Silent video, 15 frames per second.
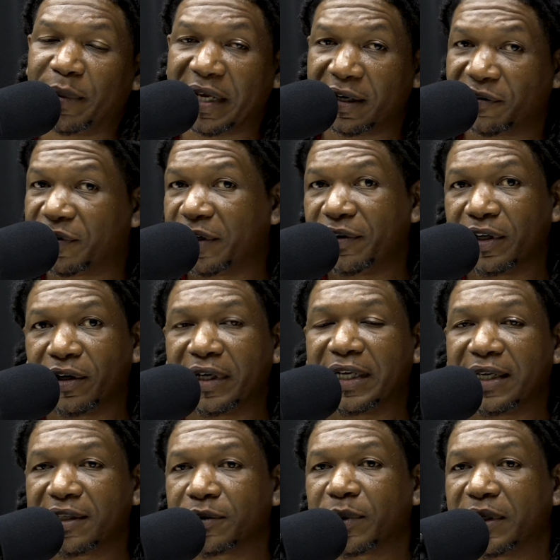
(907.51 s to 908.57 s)
Men are very
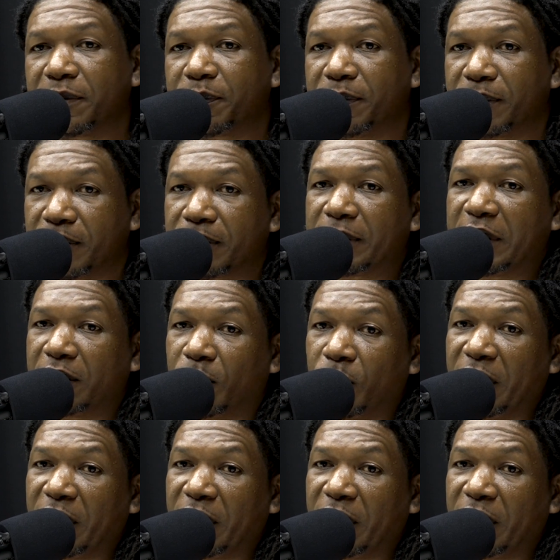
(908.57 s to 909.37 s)
loyal as well. You know,